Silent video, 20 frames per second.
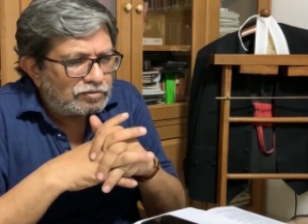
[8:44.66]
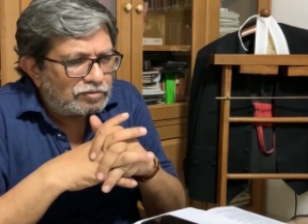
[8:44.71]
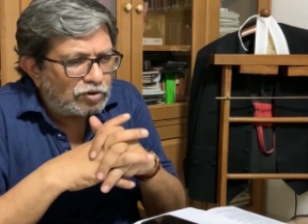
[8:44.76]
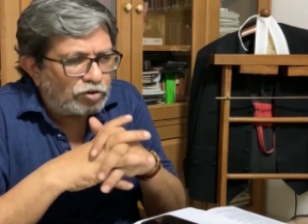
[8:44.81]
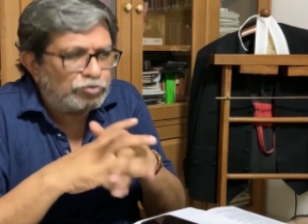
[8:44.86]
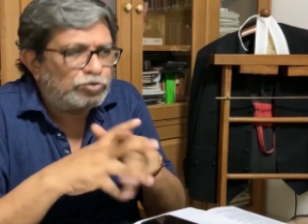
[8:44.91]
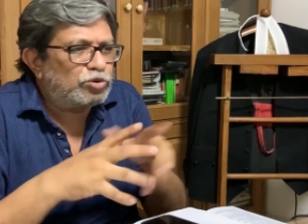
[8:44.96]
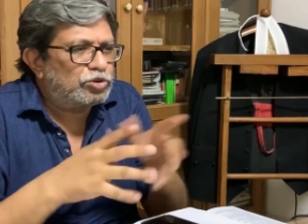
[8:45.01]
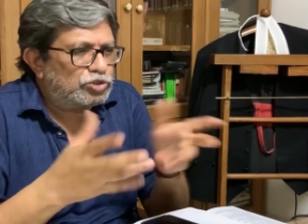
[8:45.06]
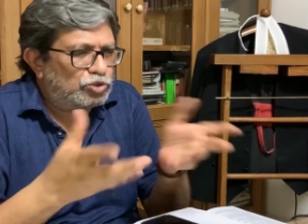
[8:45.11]
Of
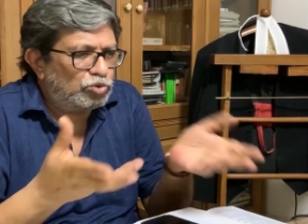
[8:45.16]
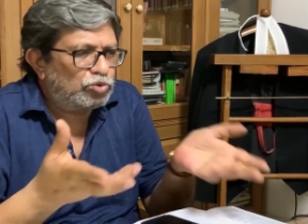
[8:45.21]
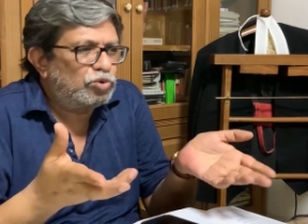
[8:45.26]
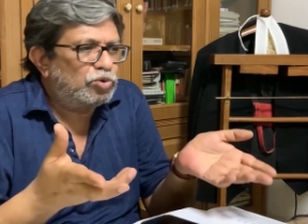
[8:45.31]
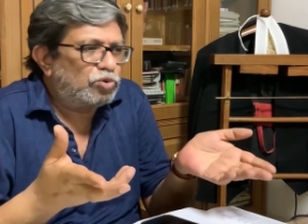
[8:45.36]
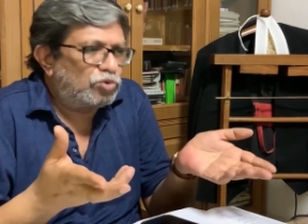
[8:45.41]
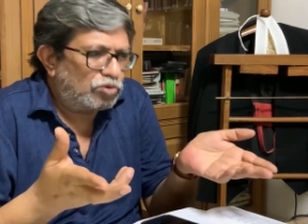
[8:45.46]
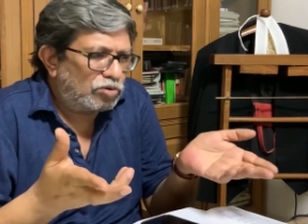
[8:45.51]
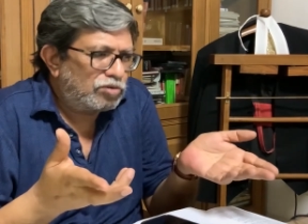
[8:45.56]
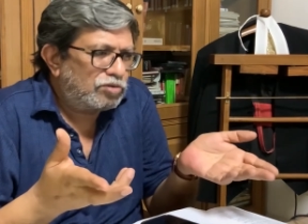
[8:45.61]
course, you
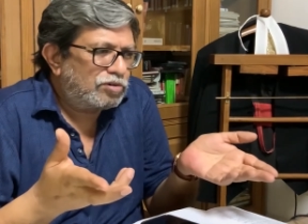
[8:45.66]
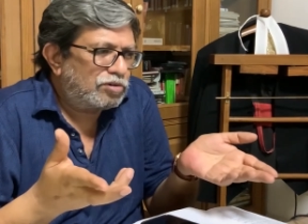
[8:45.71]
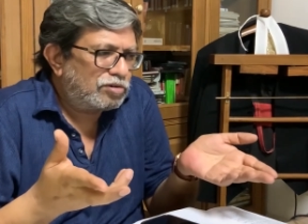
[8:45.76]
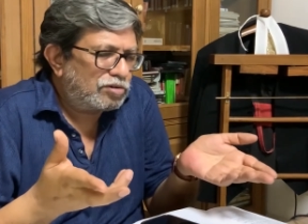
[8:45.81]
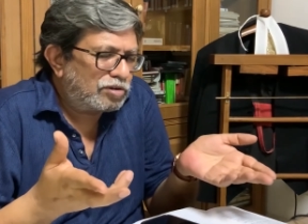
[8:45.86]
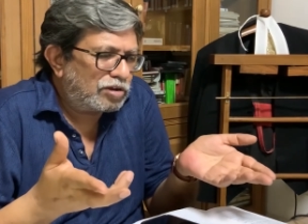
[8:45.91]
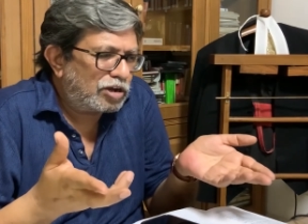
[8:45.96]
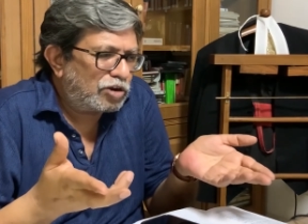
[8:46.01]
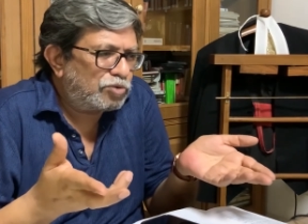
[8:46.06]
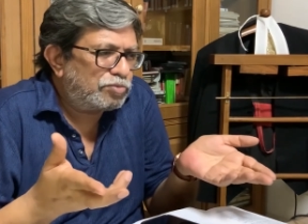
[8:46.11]
know
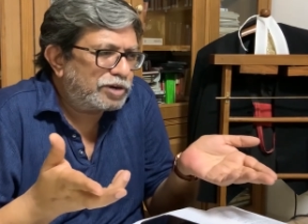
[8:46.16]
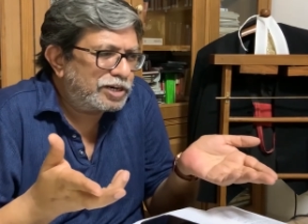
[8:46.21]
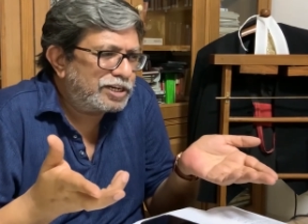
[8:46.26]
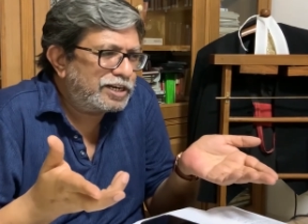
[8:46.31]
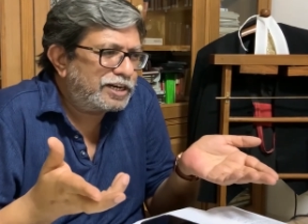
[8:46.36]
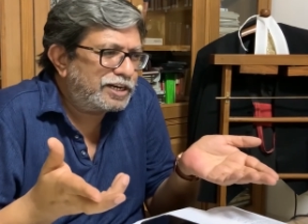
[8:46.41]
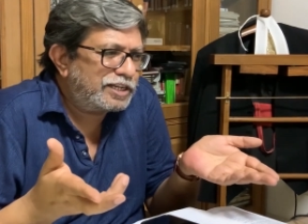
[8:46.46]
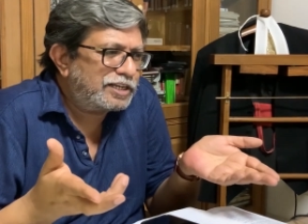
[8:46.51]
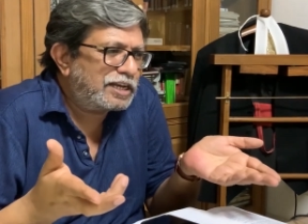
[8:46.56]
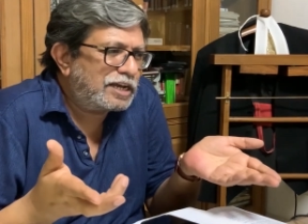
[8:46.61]
how money
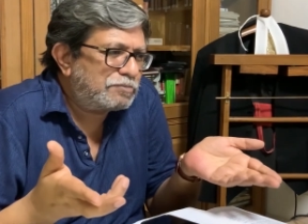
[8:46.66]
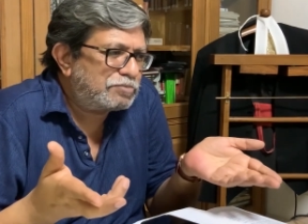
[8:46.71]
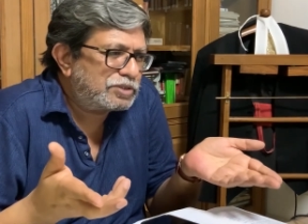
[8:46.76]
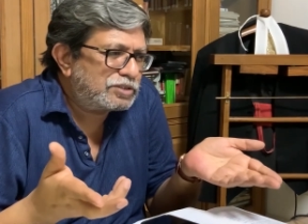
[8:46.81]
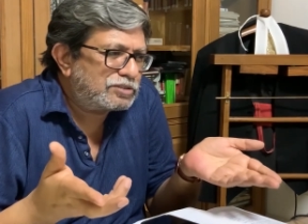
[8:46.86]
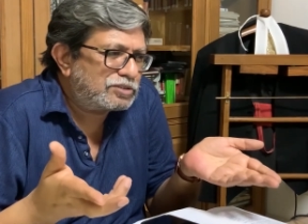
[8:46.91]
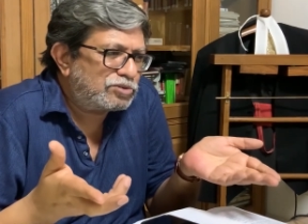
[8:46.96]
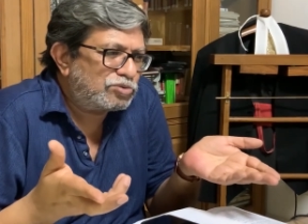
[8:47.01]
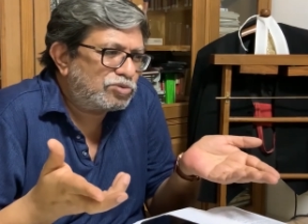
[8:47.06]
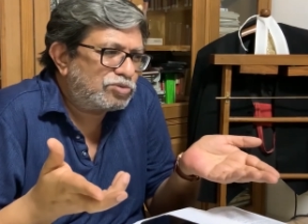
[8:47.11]
lending
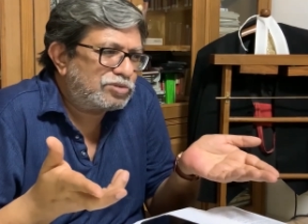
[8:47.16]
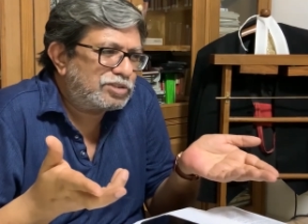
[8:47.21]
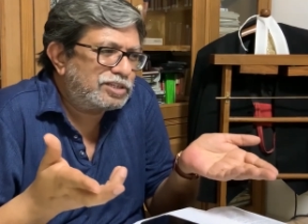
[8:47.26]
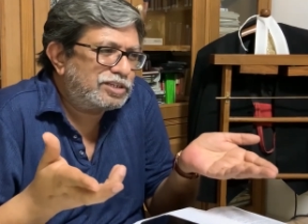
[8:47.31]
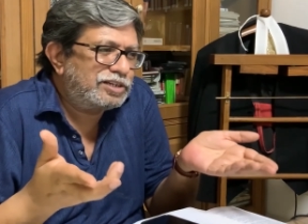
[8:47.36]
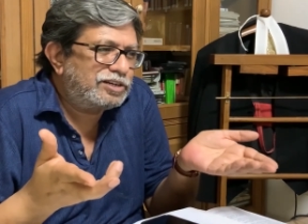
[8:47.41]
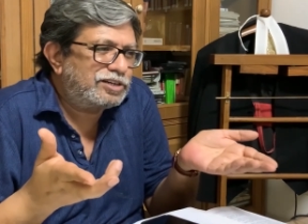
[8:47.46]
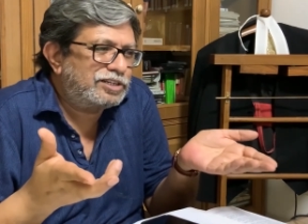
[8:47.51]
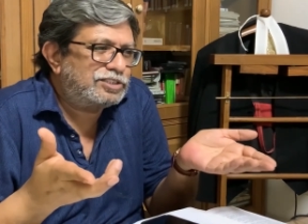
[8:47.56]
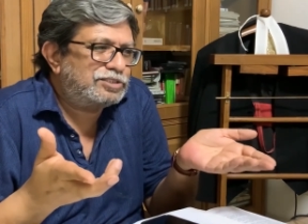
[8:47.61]
happens, you know, the
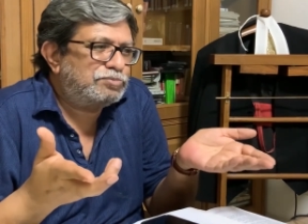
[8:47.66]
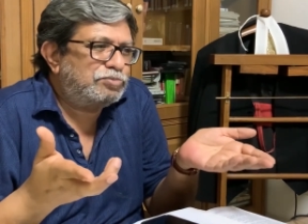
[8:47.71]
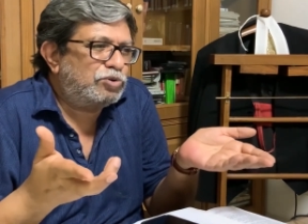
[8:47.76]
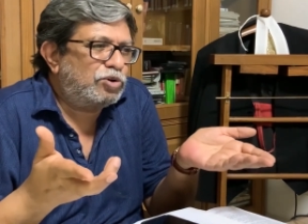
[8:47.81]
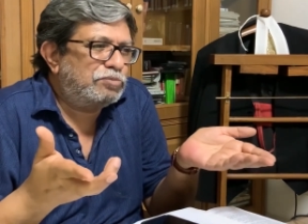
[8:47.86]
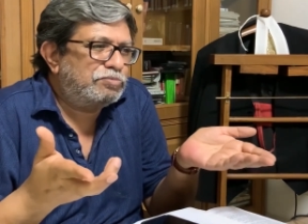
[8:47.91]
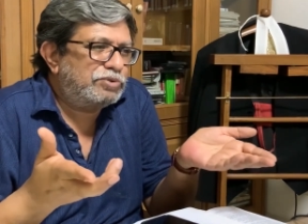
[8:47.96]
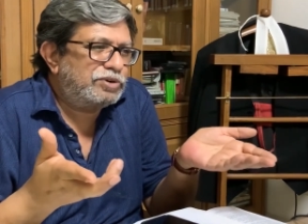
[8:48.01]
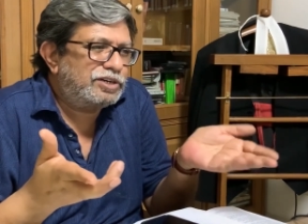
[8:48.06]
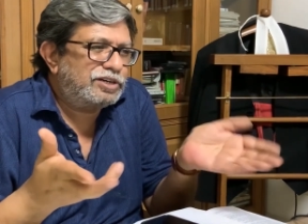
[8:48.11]
interest
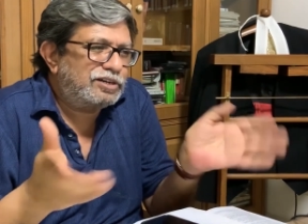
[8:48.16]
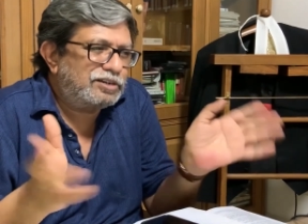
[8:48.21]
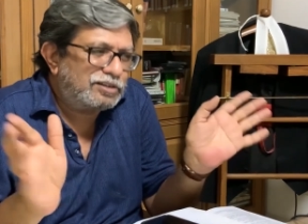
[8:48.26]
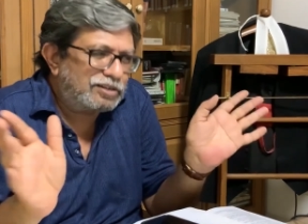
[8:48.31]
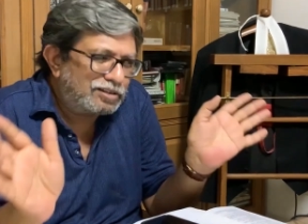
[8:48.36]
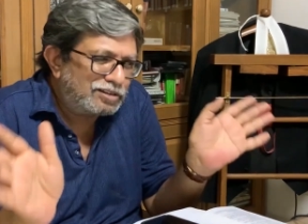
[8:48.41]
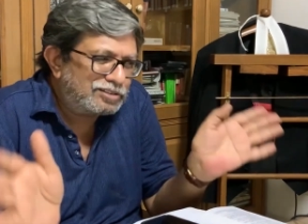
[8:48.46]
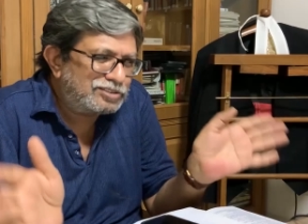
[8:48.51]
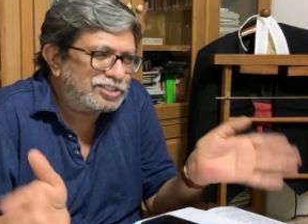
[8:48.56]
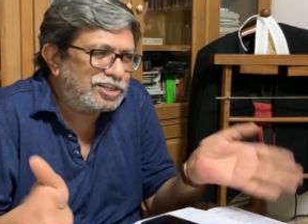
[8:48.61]
component
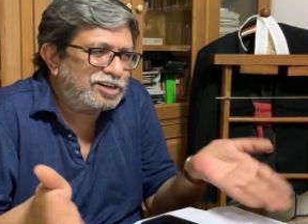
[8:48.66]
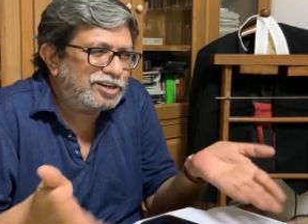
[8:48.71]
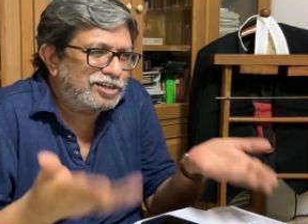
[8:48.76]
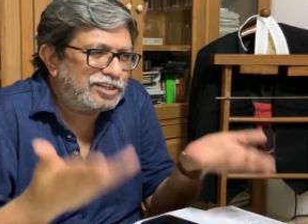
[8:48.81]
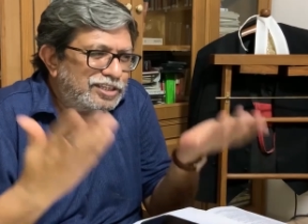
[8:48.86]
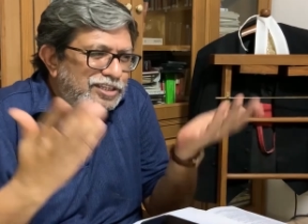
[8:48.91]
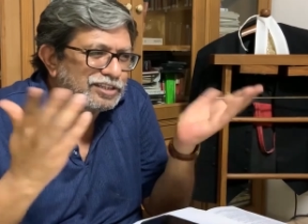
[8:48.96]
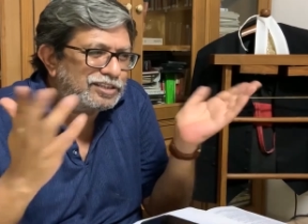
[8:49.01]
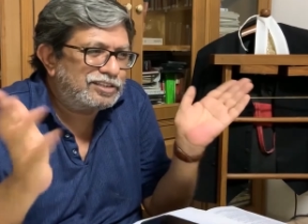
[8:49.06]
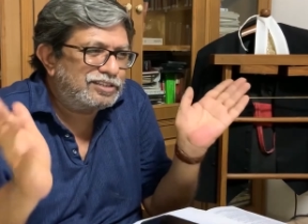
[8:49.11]

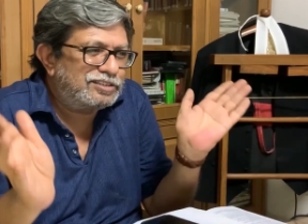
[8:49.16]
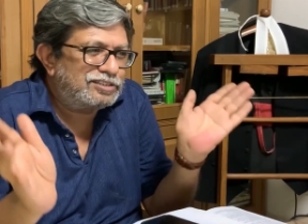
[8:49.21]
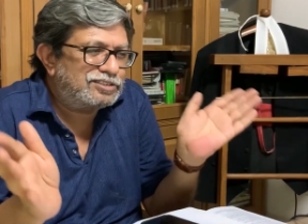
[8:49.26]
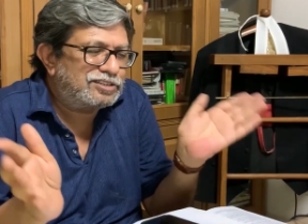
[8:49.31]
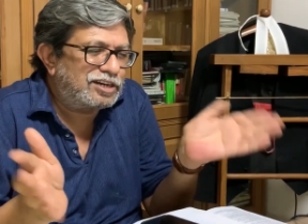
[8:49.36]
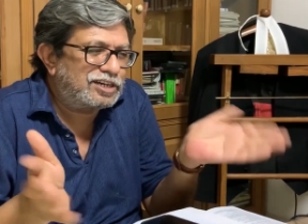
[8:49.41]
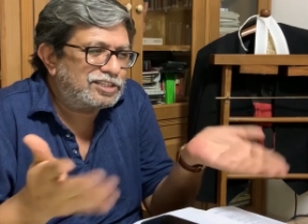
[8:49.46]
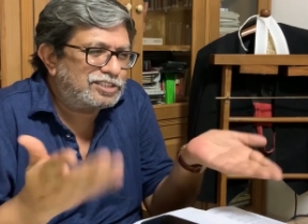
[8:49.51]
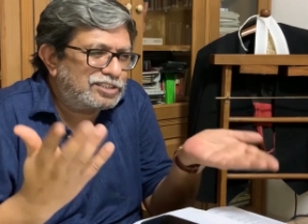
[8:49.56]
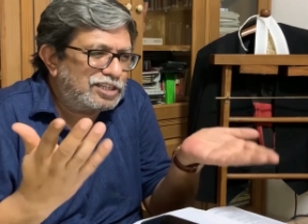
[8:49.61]
generally
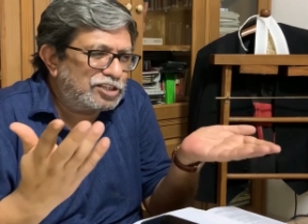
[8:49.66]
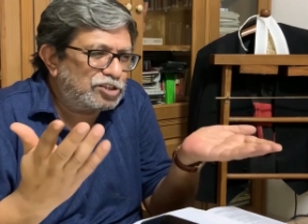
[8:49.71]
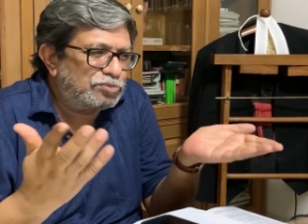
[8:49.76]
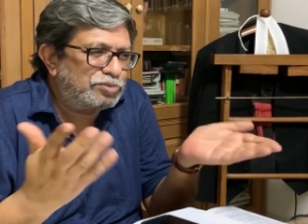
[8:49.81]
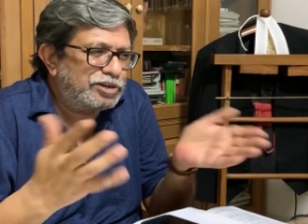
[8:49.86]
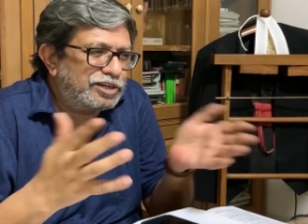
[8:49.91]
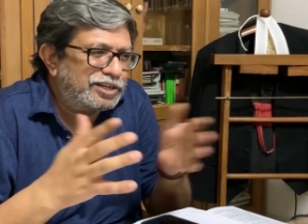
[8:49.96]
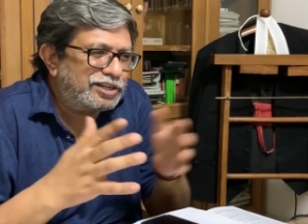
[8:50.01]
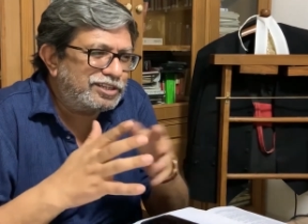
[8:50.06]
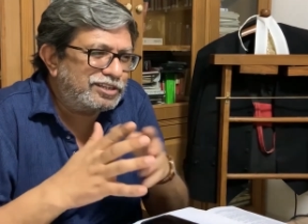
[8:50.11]
starts
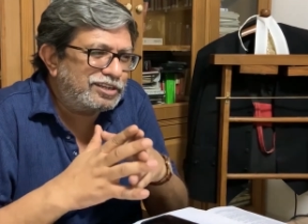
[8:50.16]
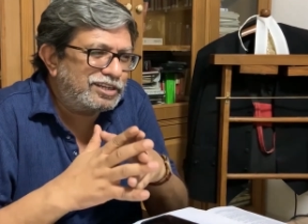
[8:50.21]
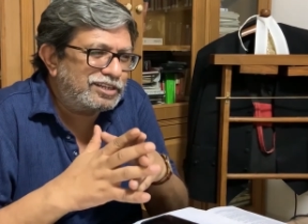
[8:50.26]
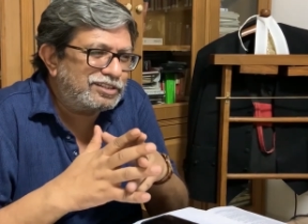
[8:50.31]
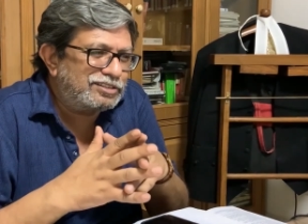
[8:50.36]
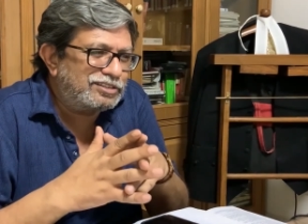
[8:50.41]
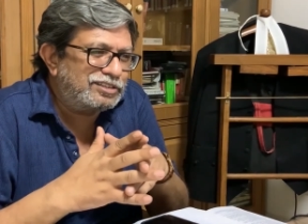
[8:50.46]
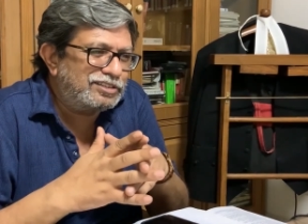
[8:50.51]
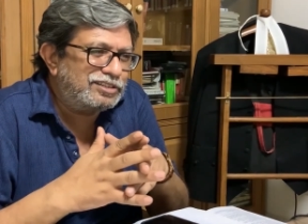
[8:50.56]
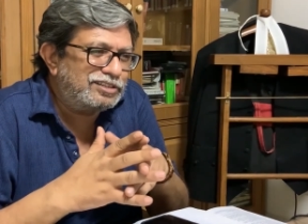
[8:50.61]
accumulating
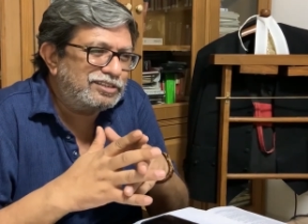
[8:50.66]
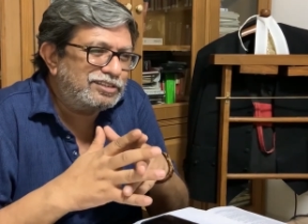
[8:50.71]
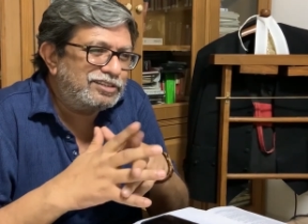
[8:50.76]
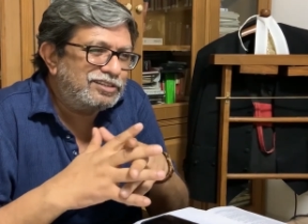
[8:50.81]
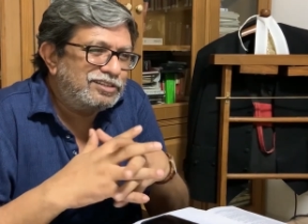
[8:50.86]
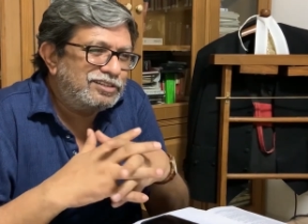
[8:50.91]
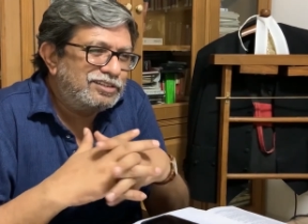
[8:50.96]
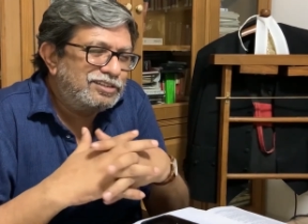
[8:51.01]
and the